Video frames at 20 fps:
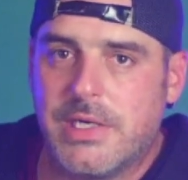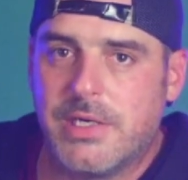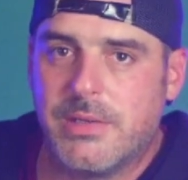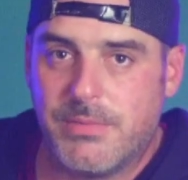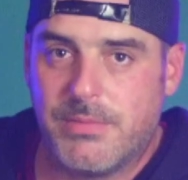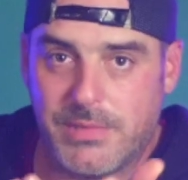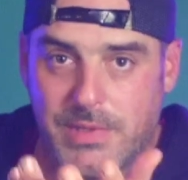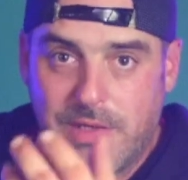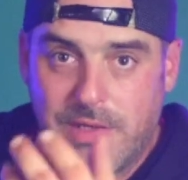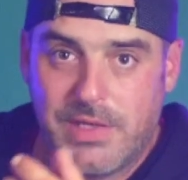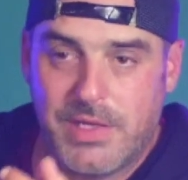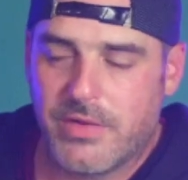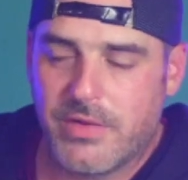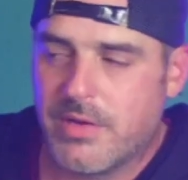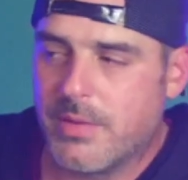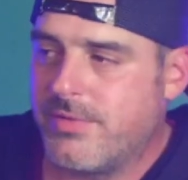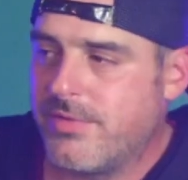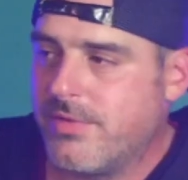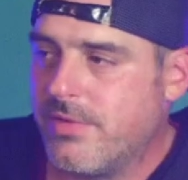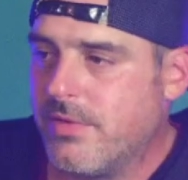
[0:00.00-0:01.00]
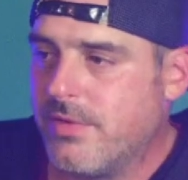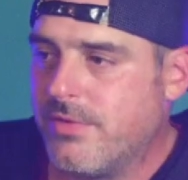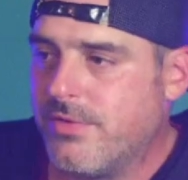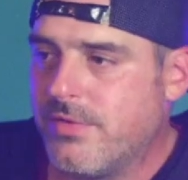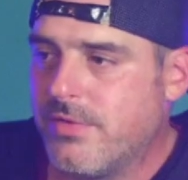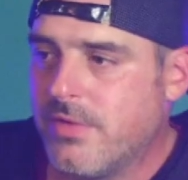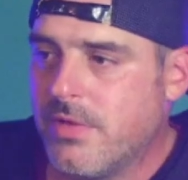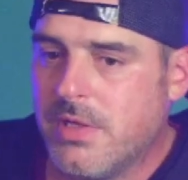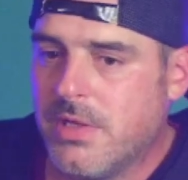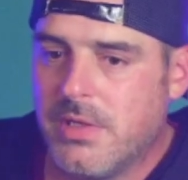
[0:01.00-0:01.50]
in the other episodes,
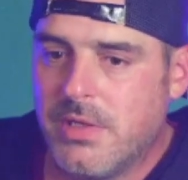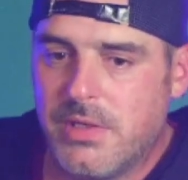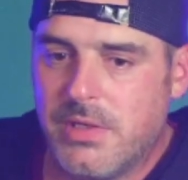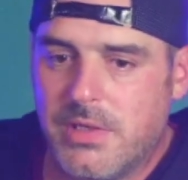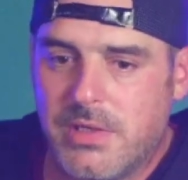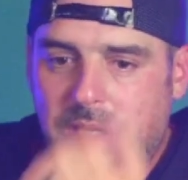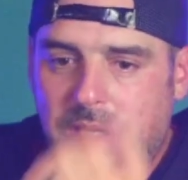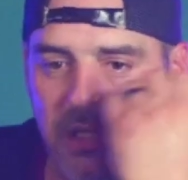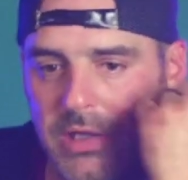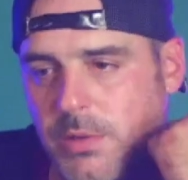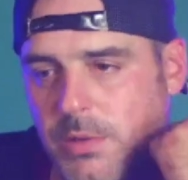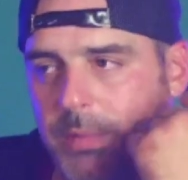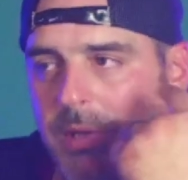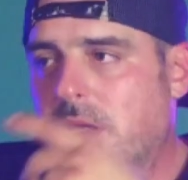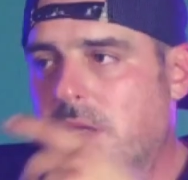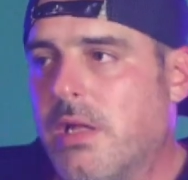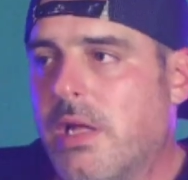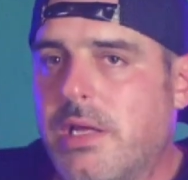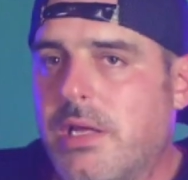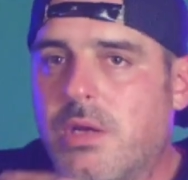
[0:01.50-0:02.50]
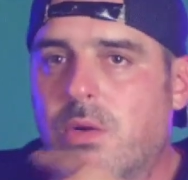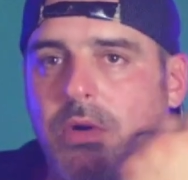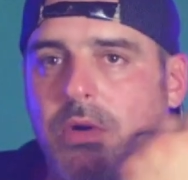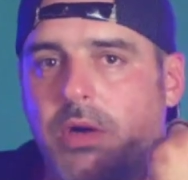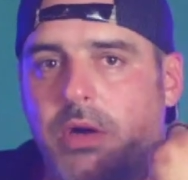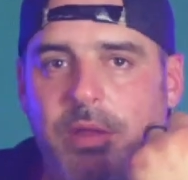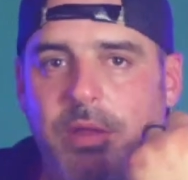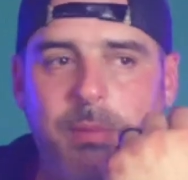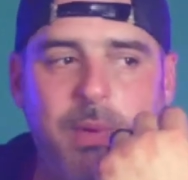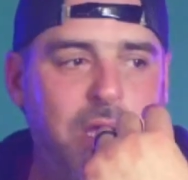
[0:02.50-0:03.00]
got a little bit of light going on
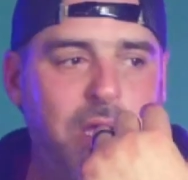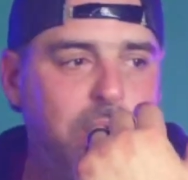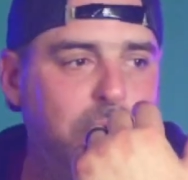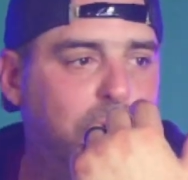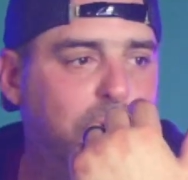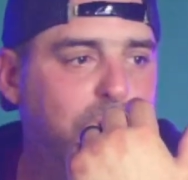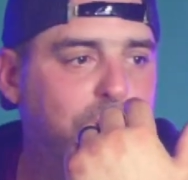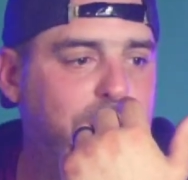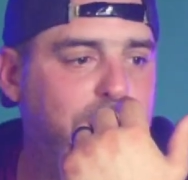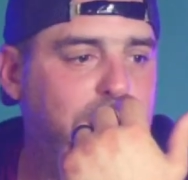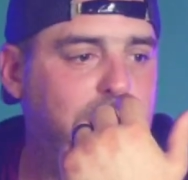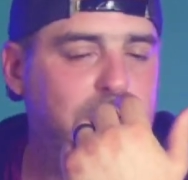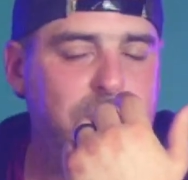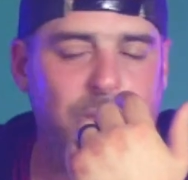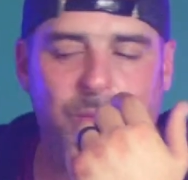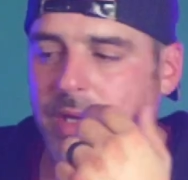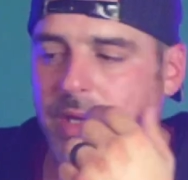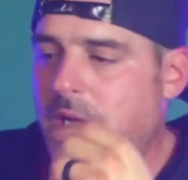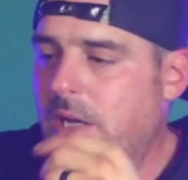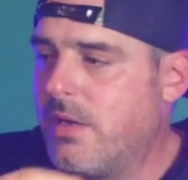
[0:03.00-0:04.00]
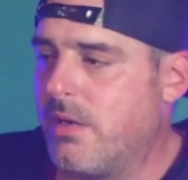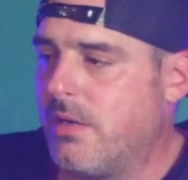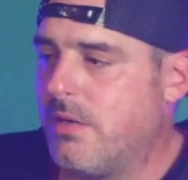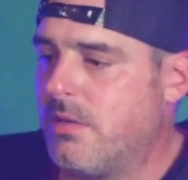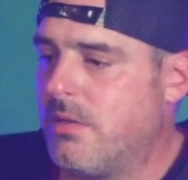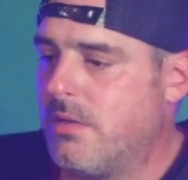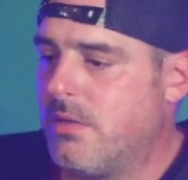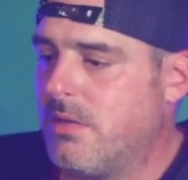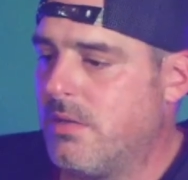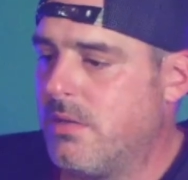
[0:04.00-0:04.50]
in the back over here, and then we got
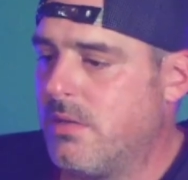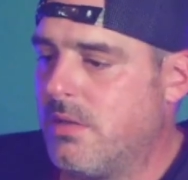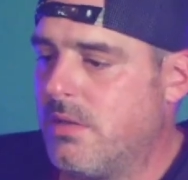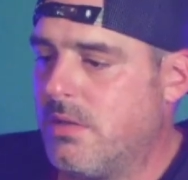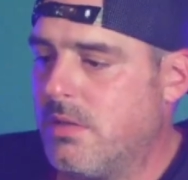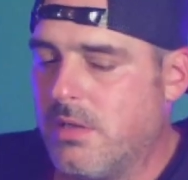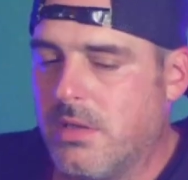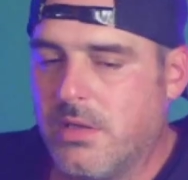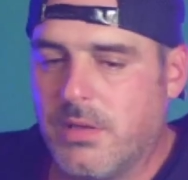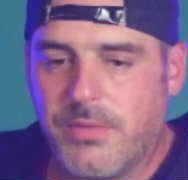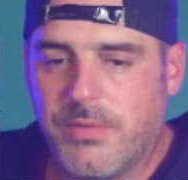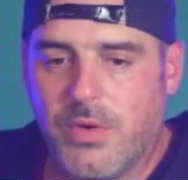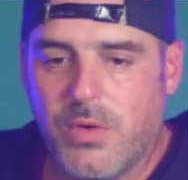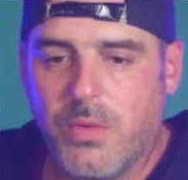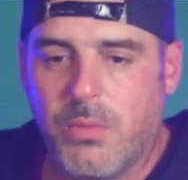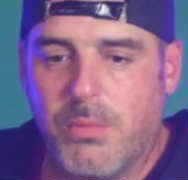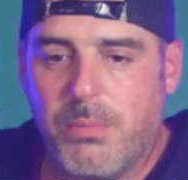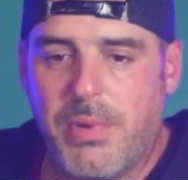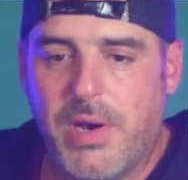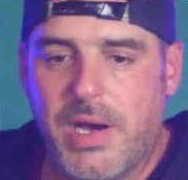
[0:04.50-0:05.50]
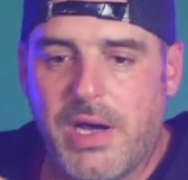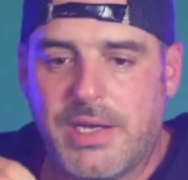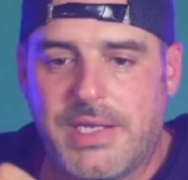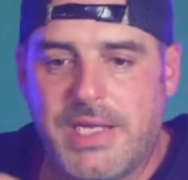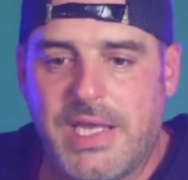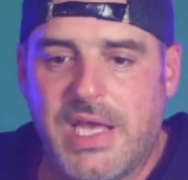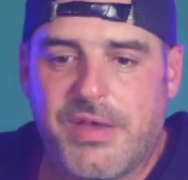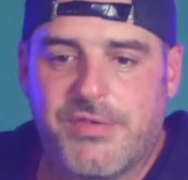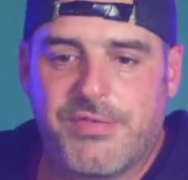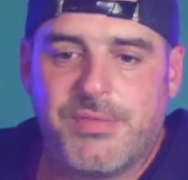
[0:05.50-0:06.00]
the whole
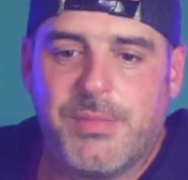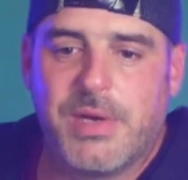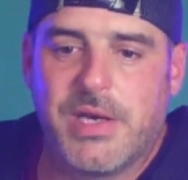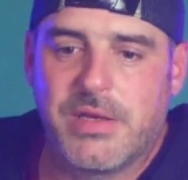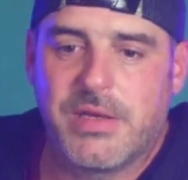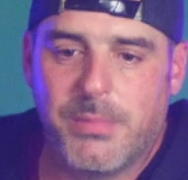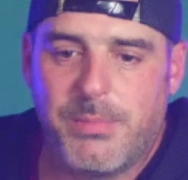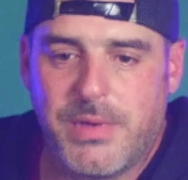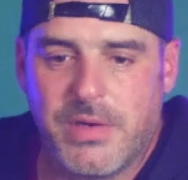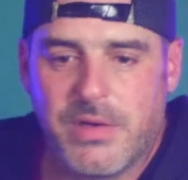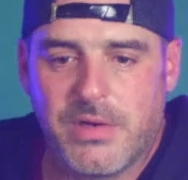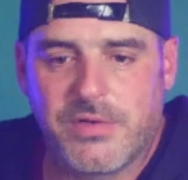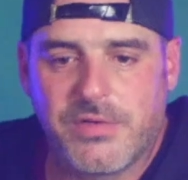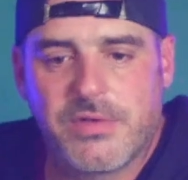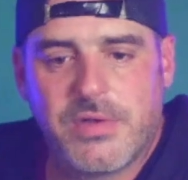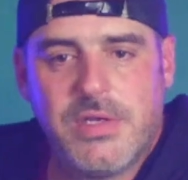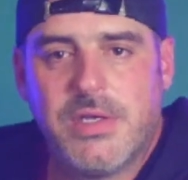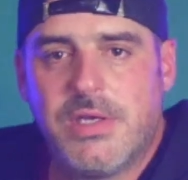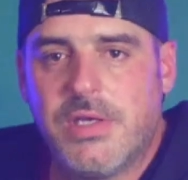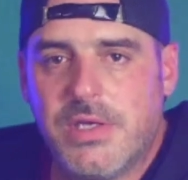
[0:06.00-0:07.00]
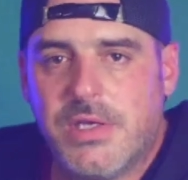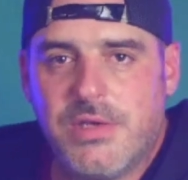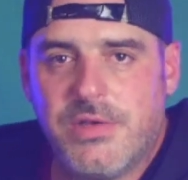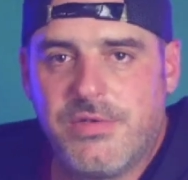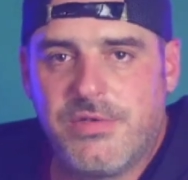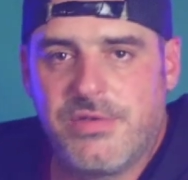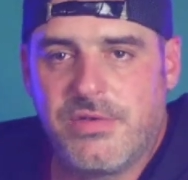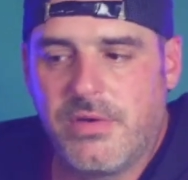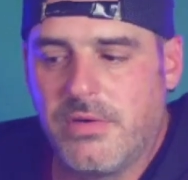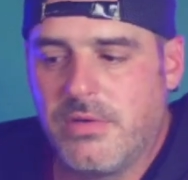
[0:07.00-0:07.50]
podcast mic appearance.
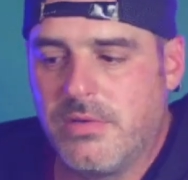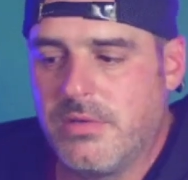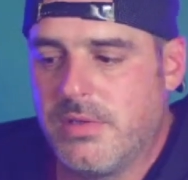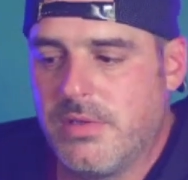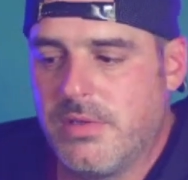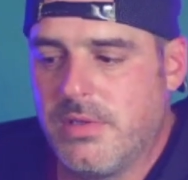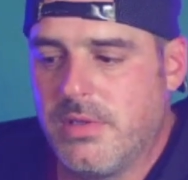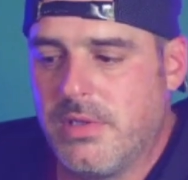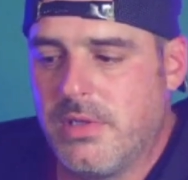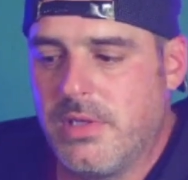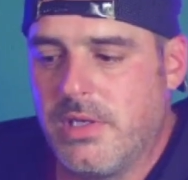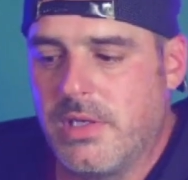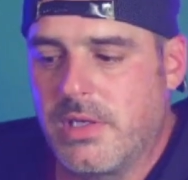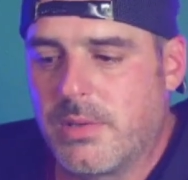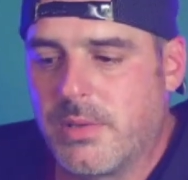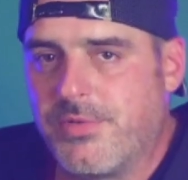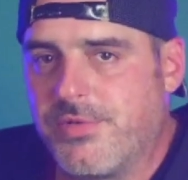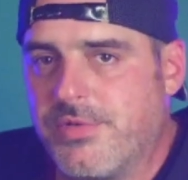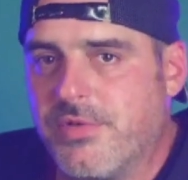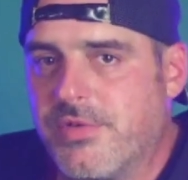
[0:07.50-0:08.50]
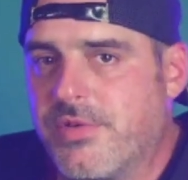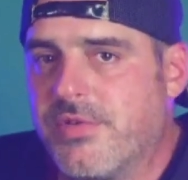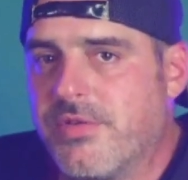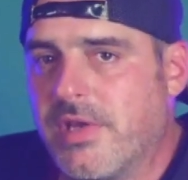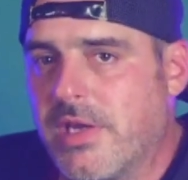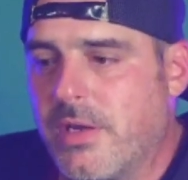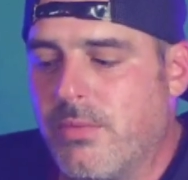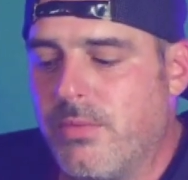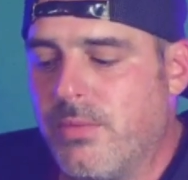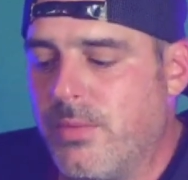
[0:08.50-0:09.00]
So it almost looks
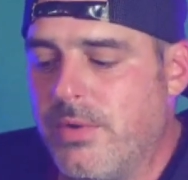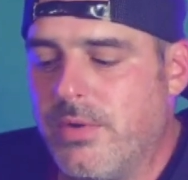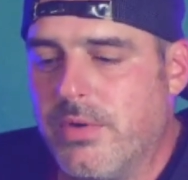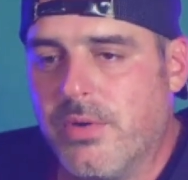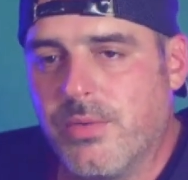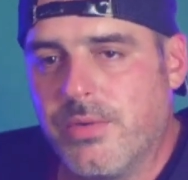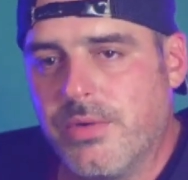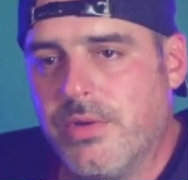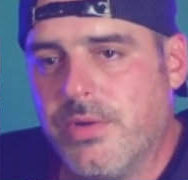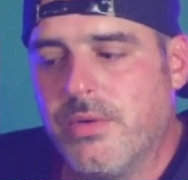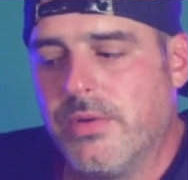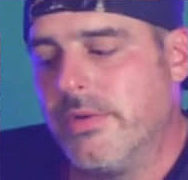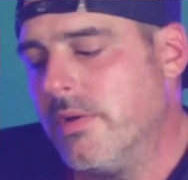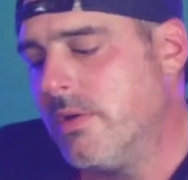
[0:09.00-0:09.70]
like we know what we're doing.